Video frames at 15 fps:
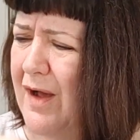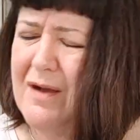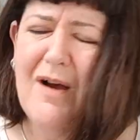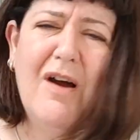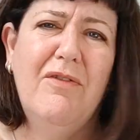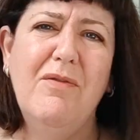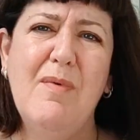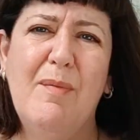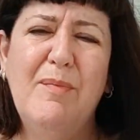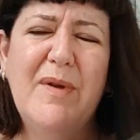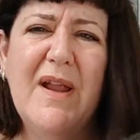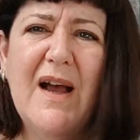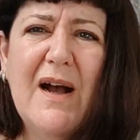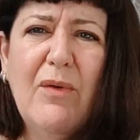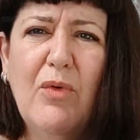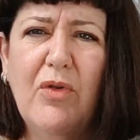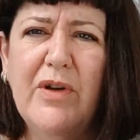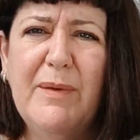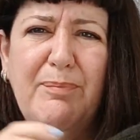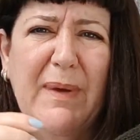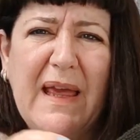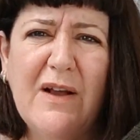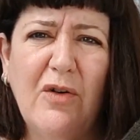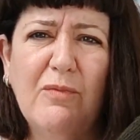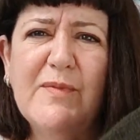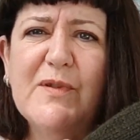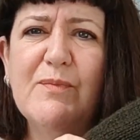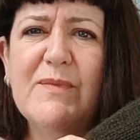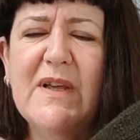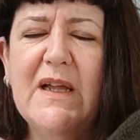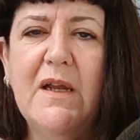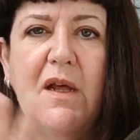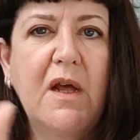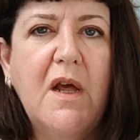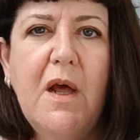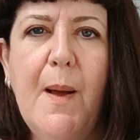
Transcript: I can't remember now. Or you pick up something,